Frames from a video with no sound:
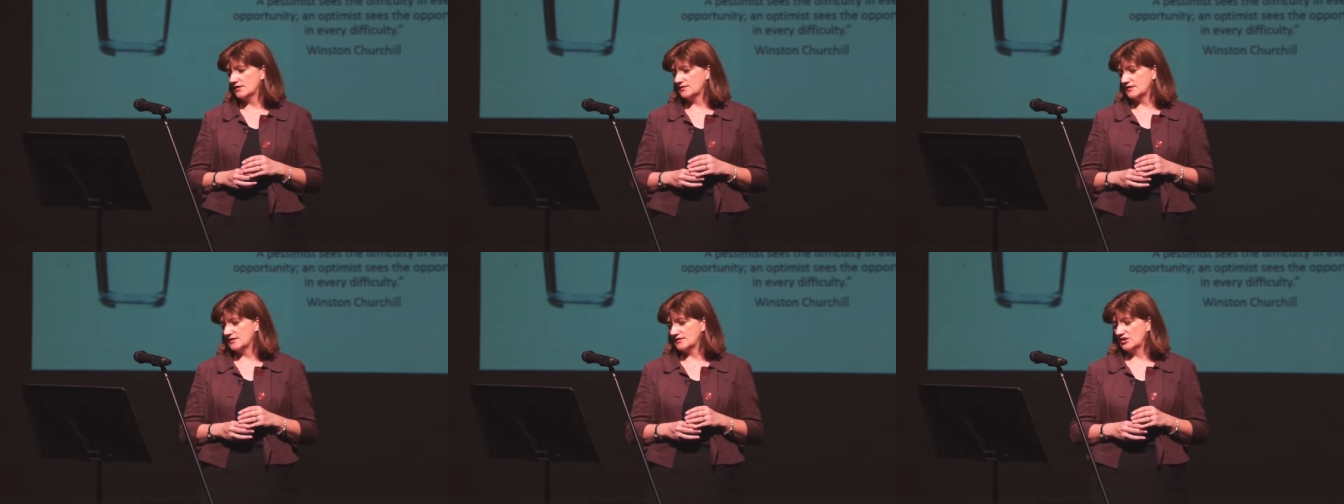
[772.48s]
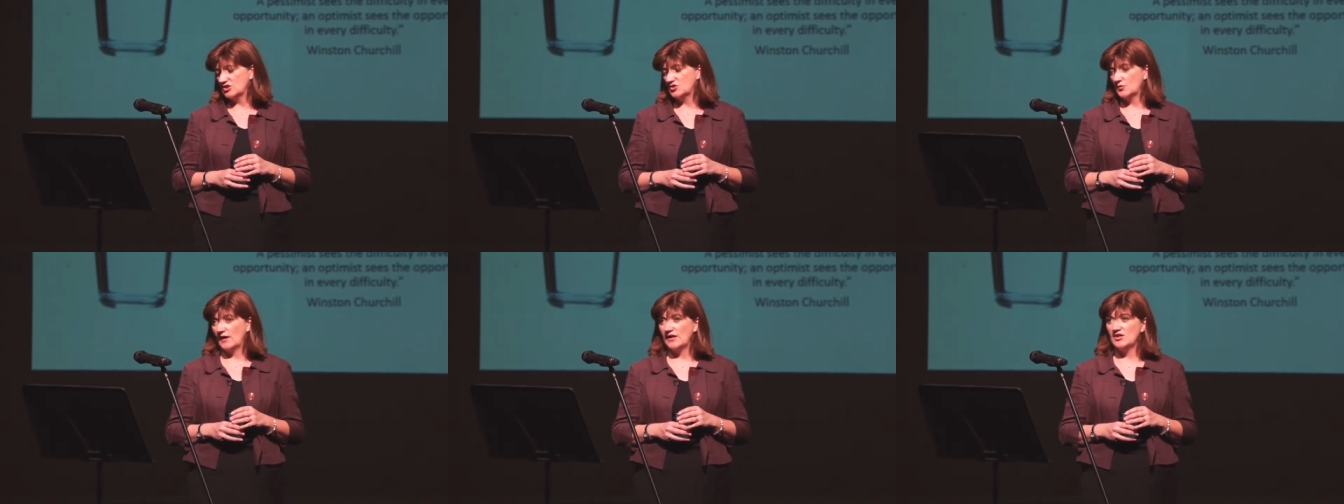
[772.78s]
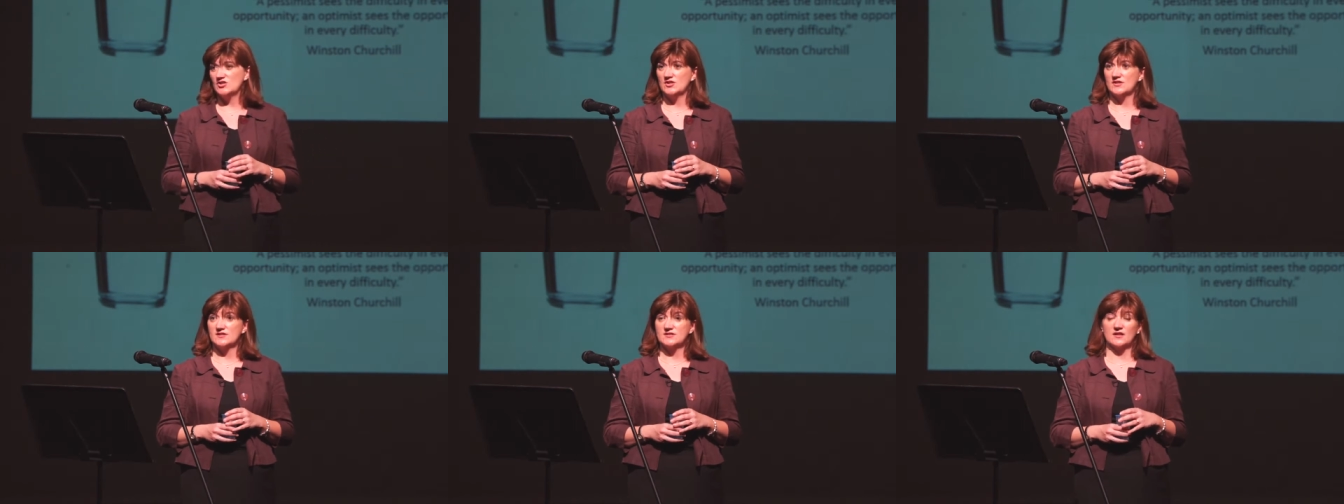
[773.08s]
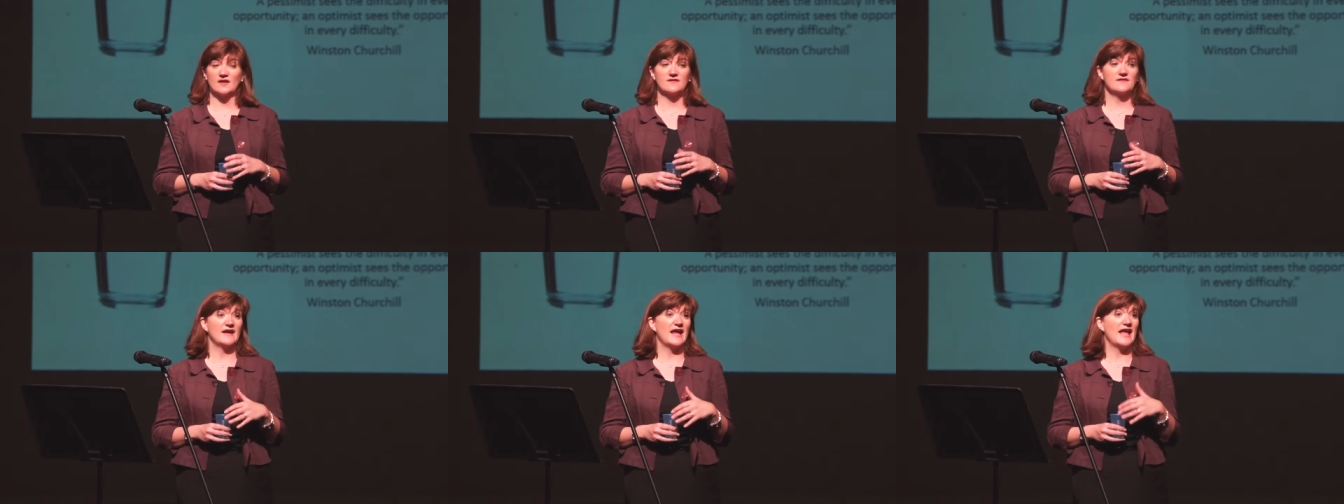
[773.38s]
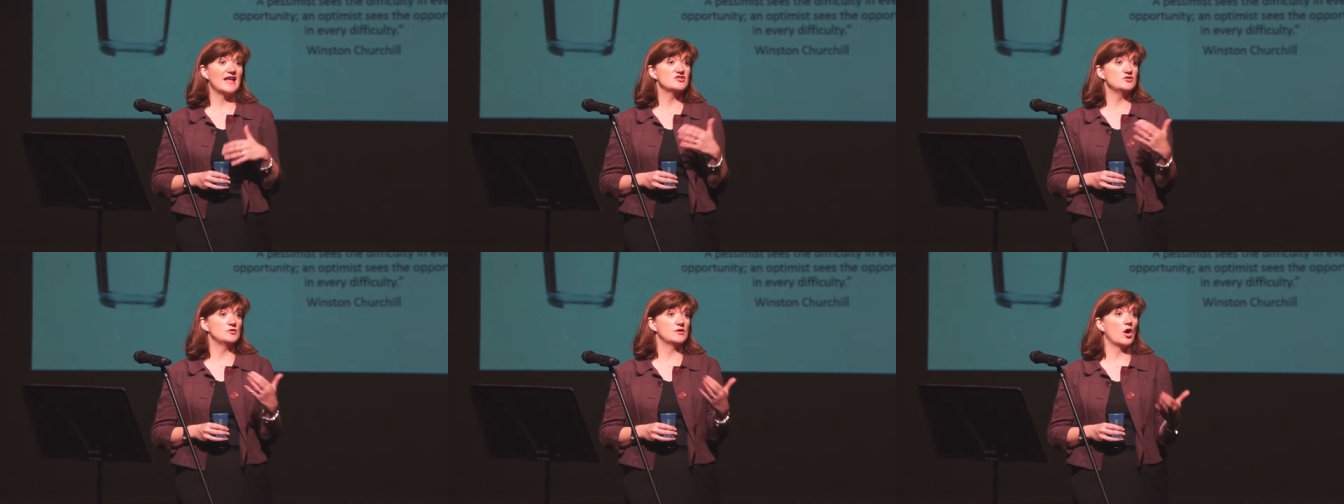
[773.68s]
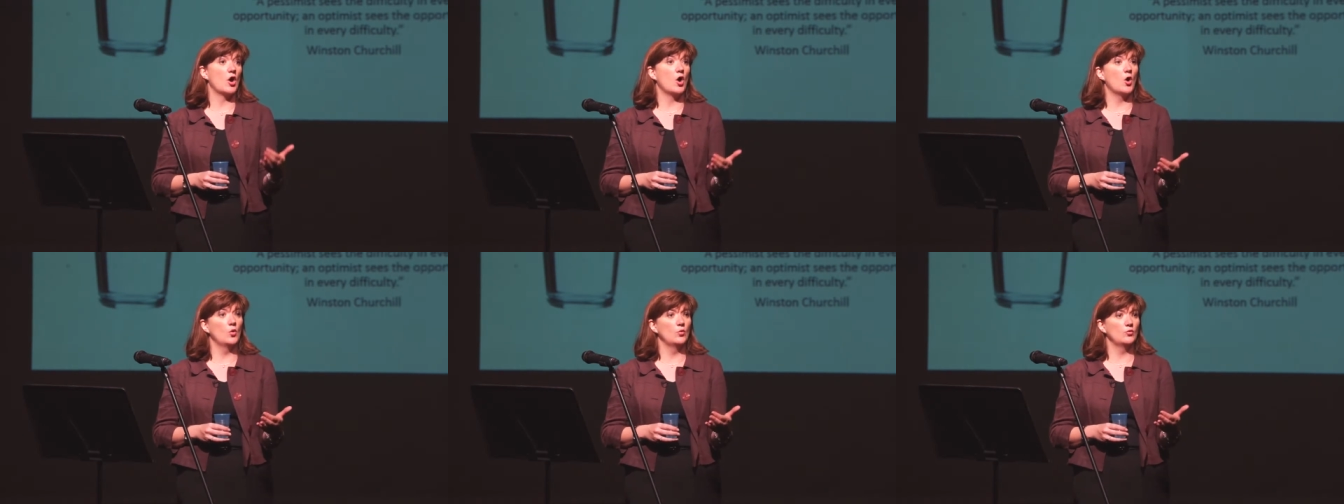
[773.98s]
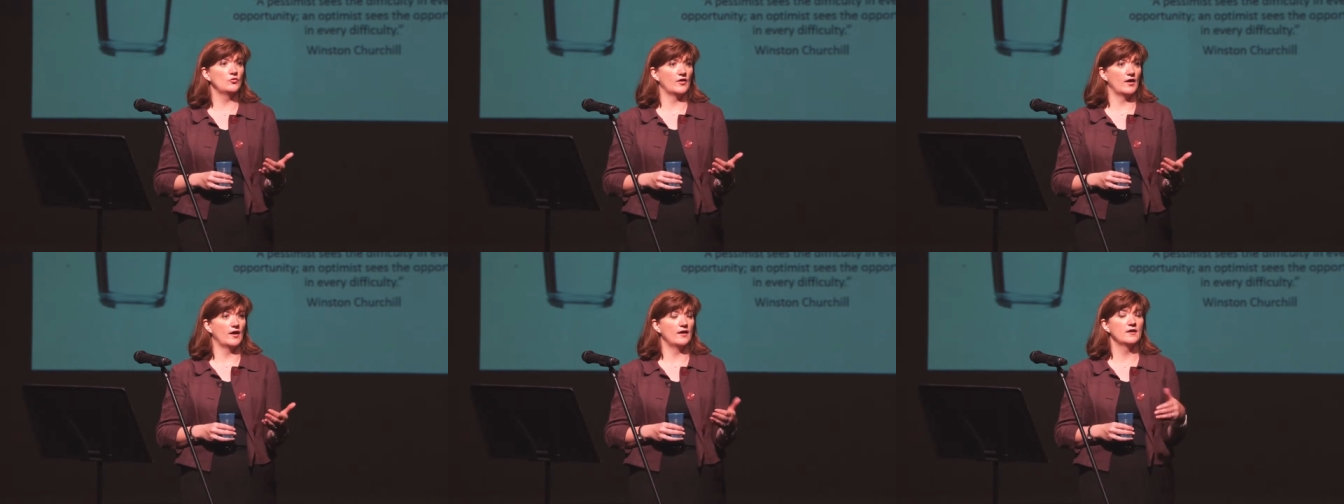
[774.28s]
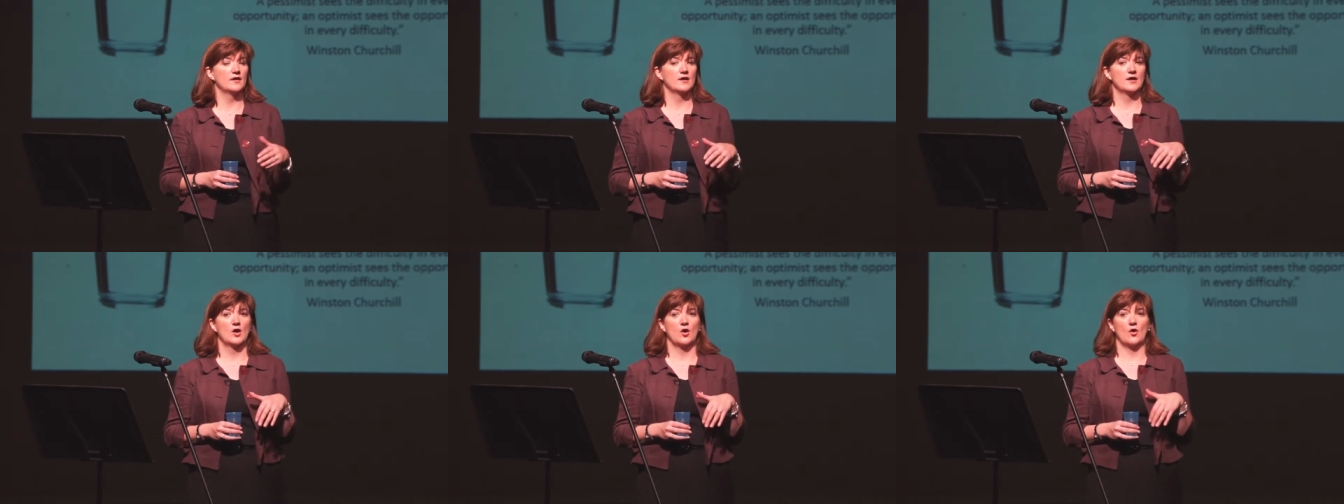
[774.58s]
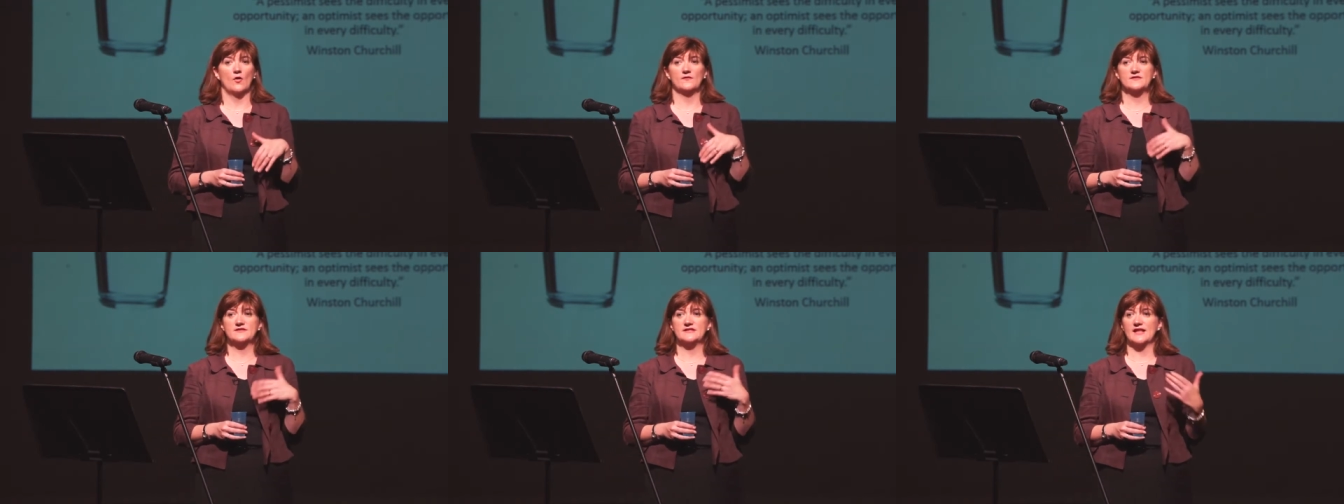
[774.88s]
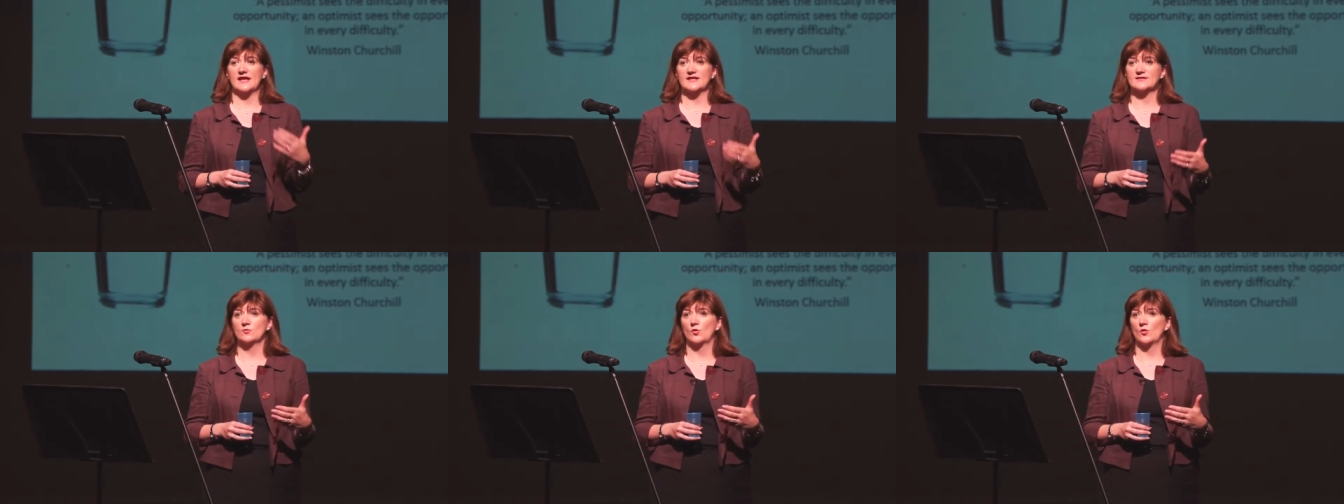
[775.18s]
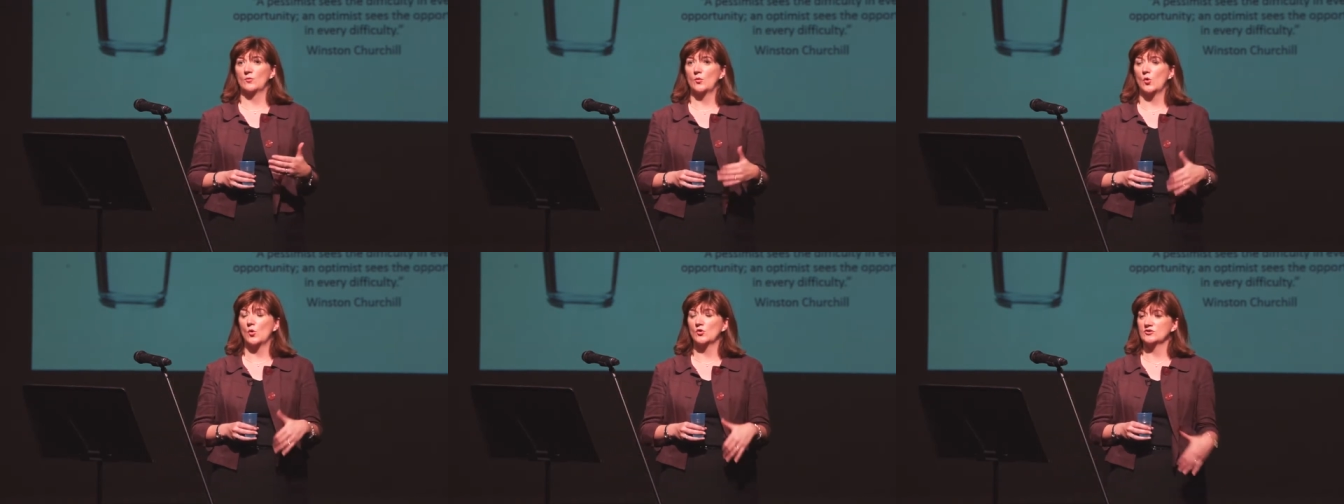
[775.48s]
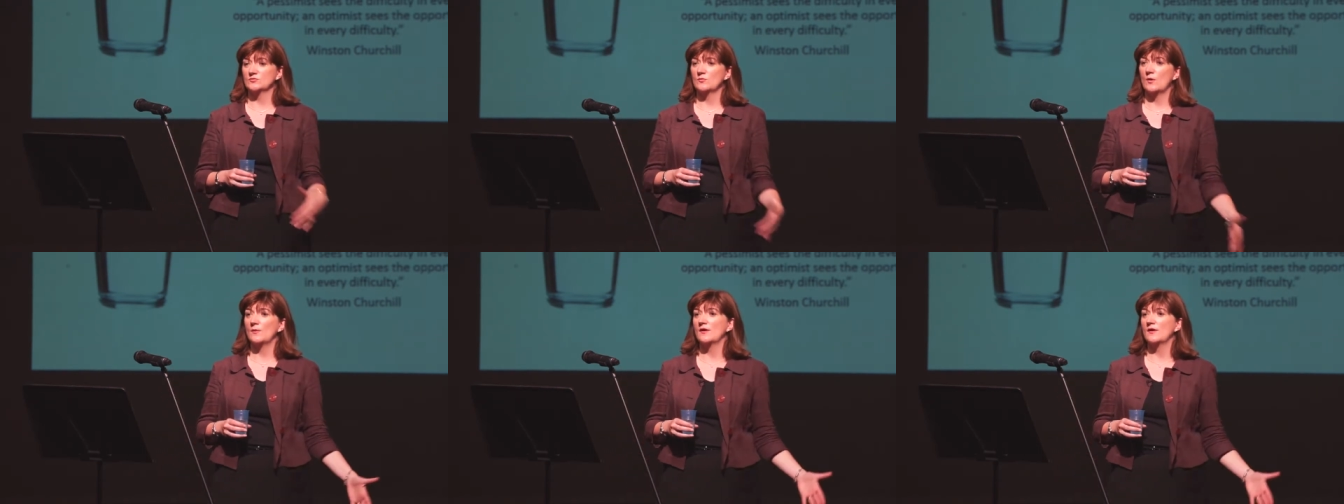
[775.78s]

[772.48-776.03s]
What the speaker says: situations. And I think as you get older, obviously that's more important.